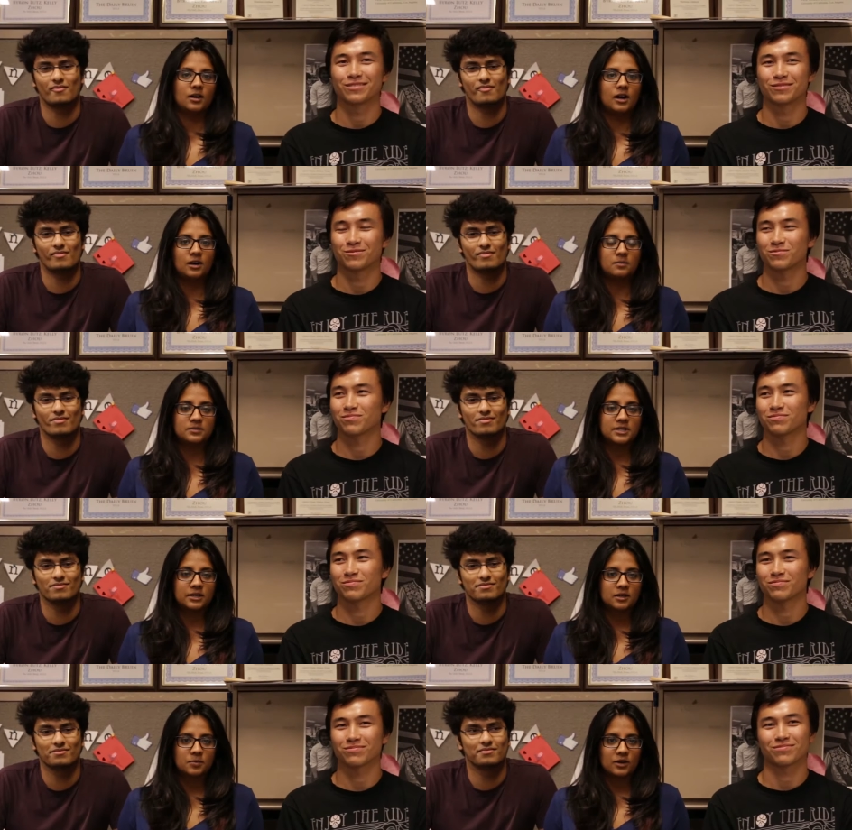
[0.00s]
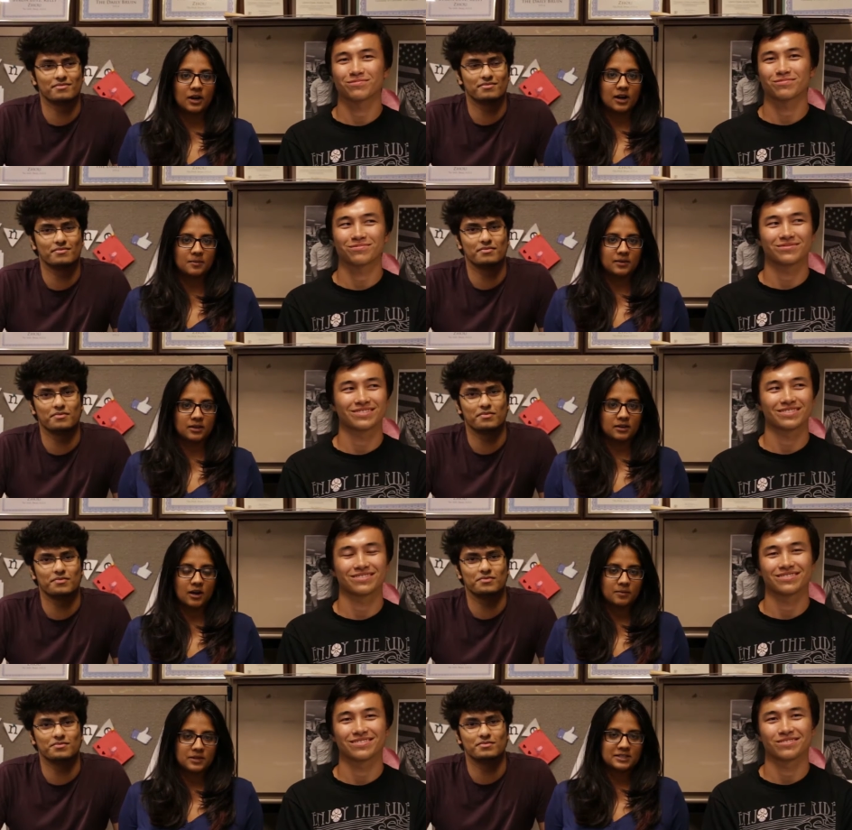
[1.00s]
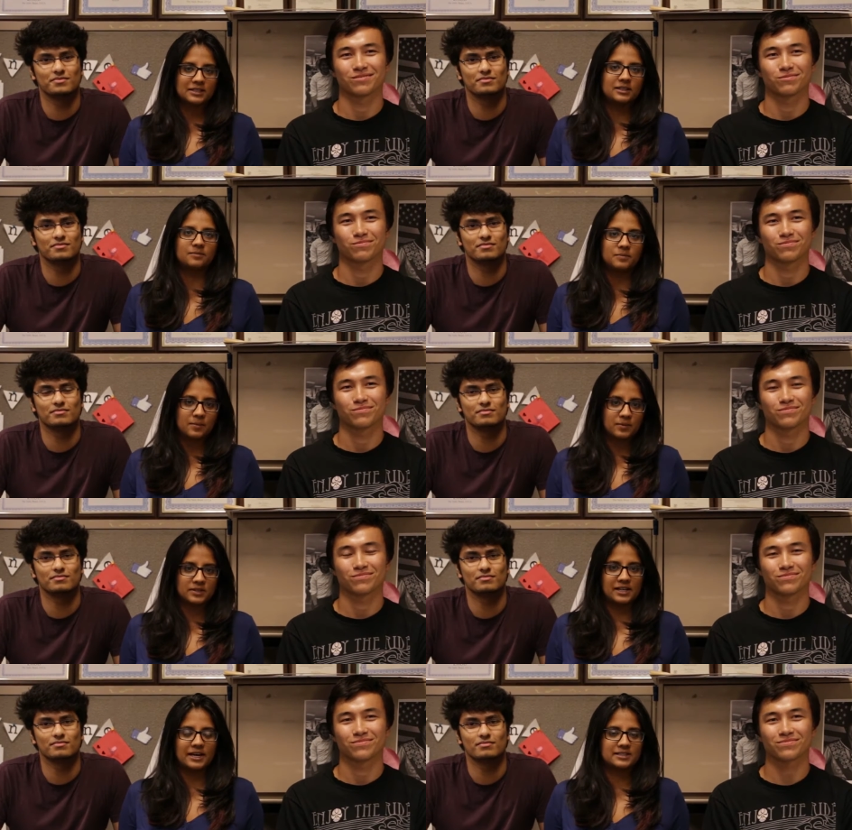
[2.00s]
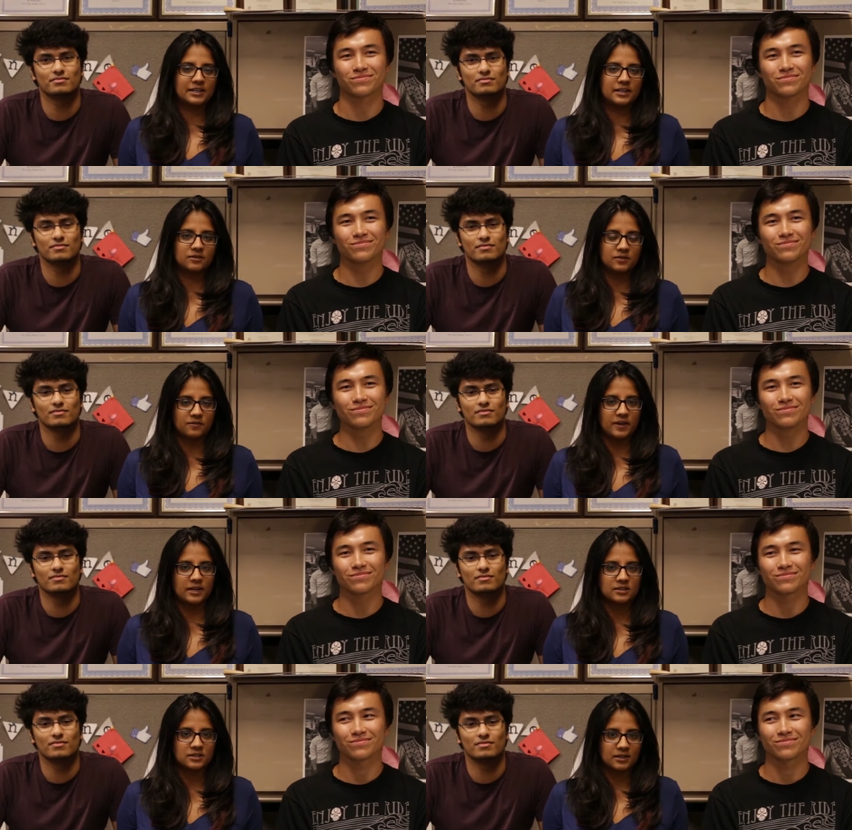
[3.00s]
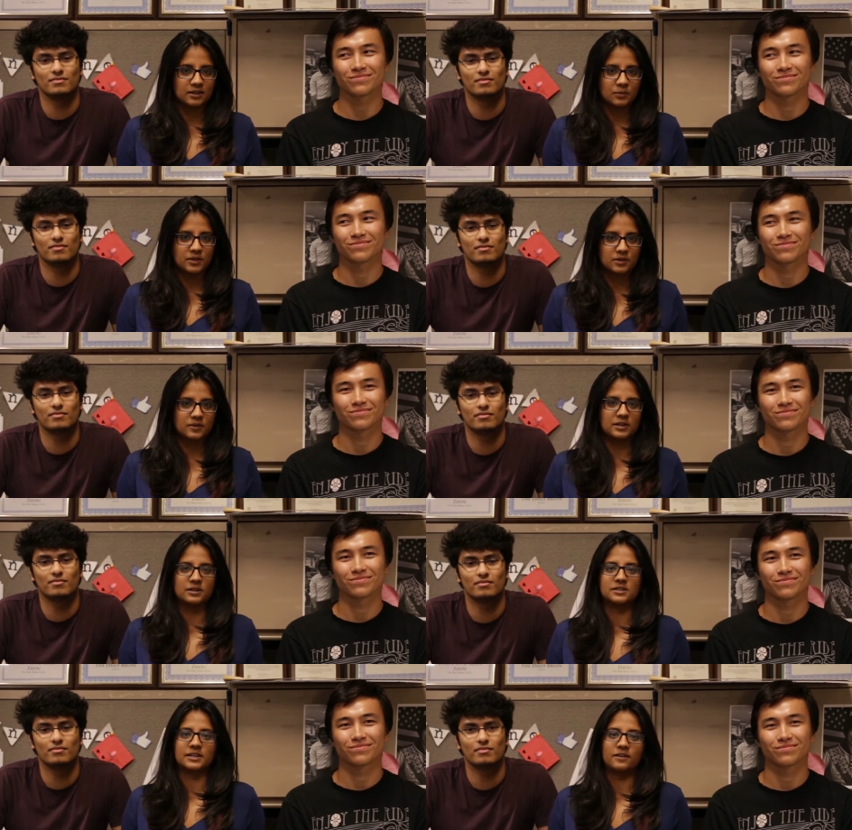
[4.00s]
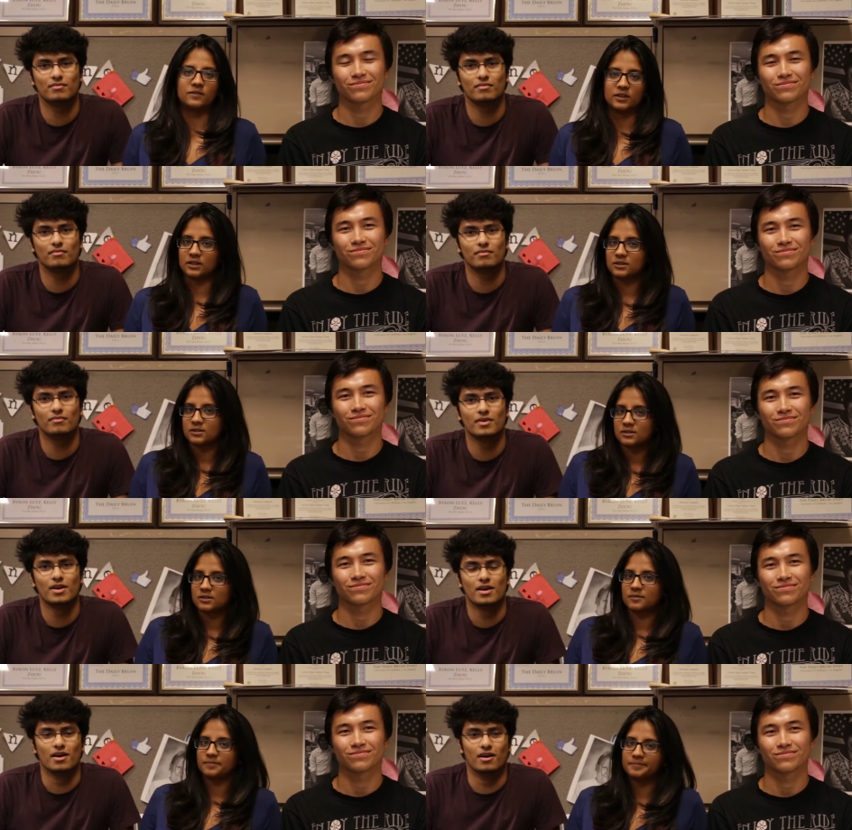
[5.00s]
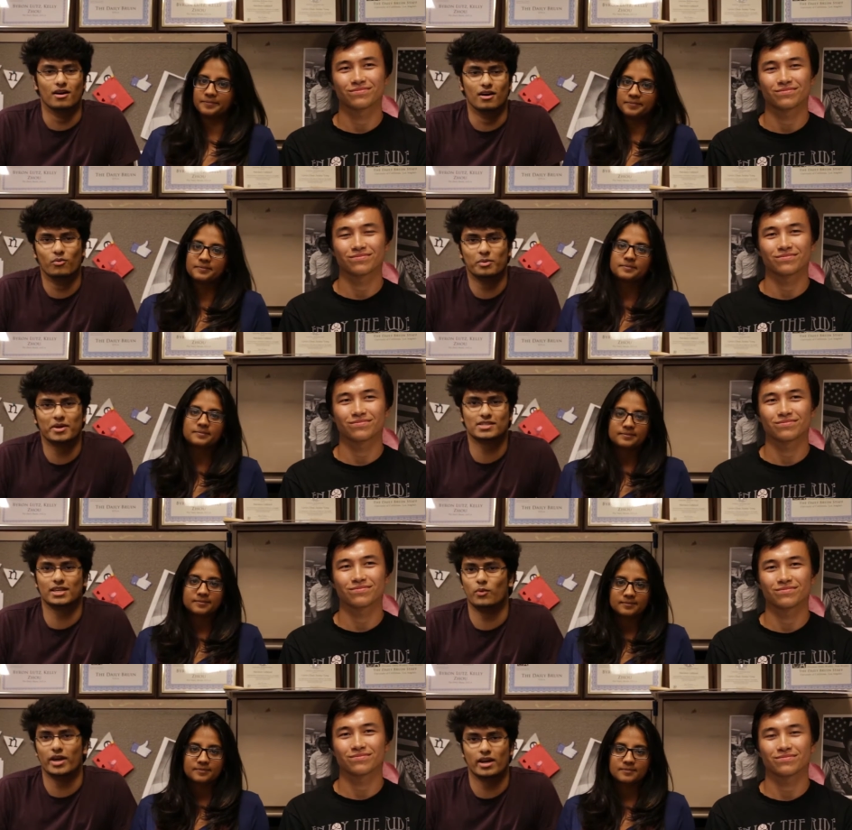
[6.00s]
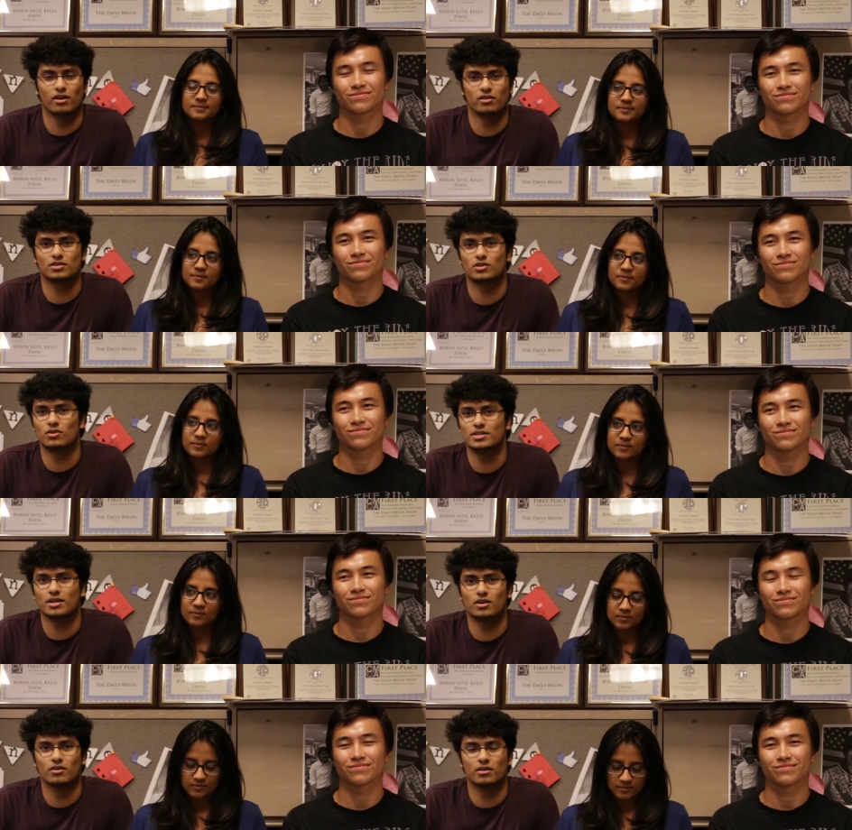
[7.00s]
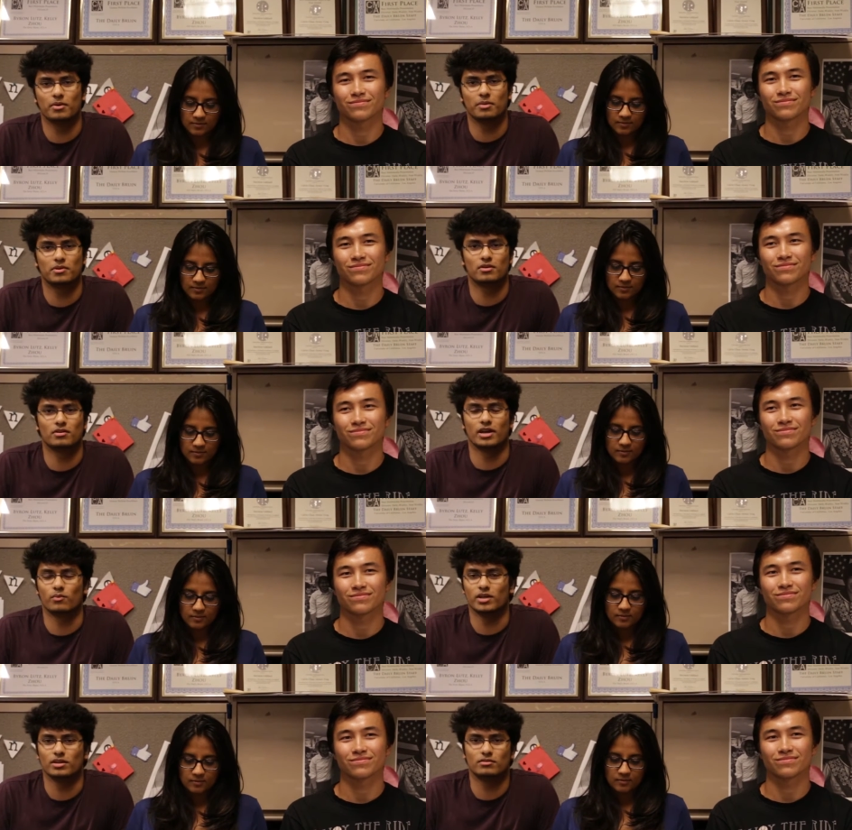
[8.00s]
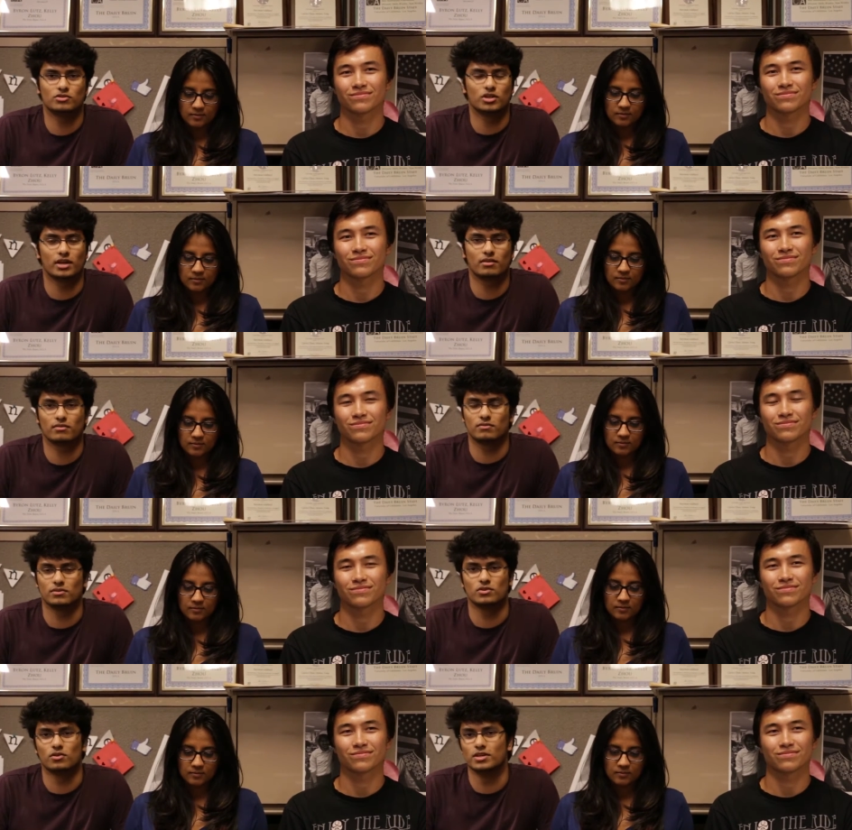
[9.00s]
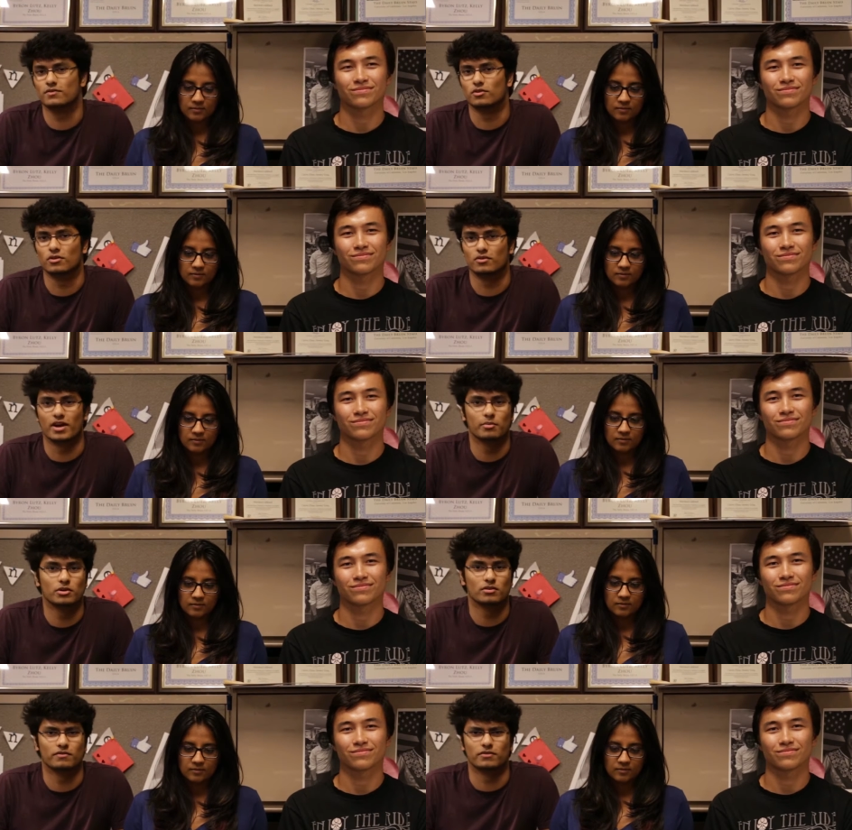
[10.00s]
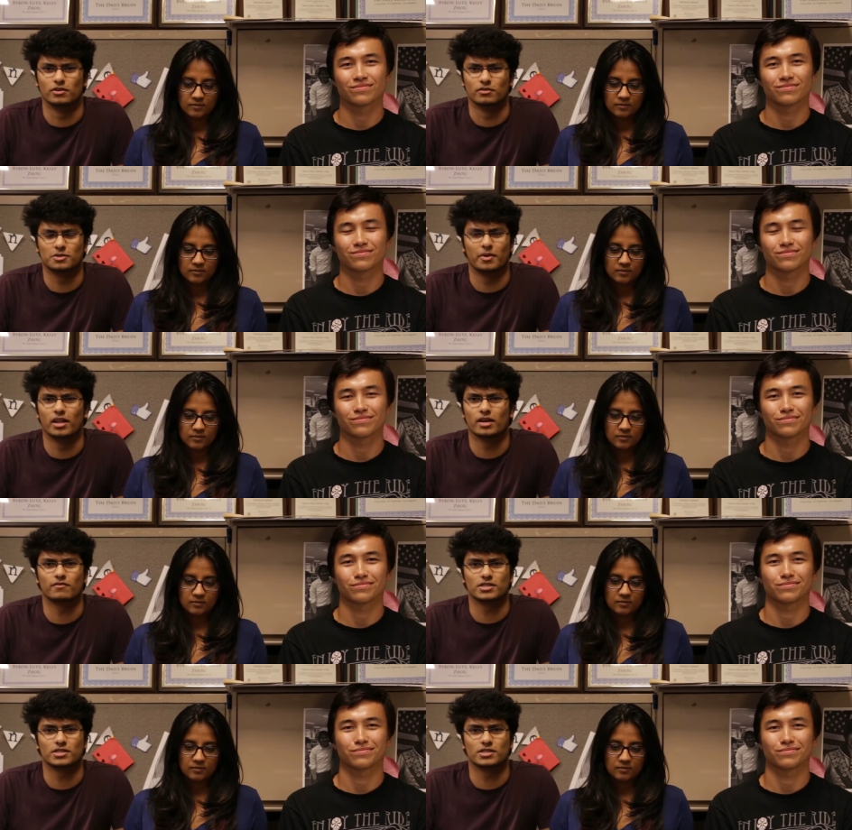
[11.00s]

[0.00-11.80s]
Speaker 1: Um, Daily Bruin Copy copies the paper's last line of defense, and we're the reader's advocates.
Speaker 2: Uh, we basically we edit all the stories that go in the paper, and we check the stories for grammar, for spelling, for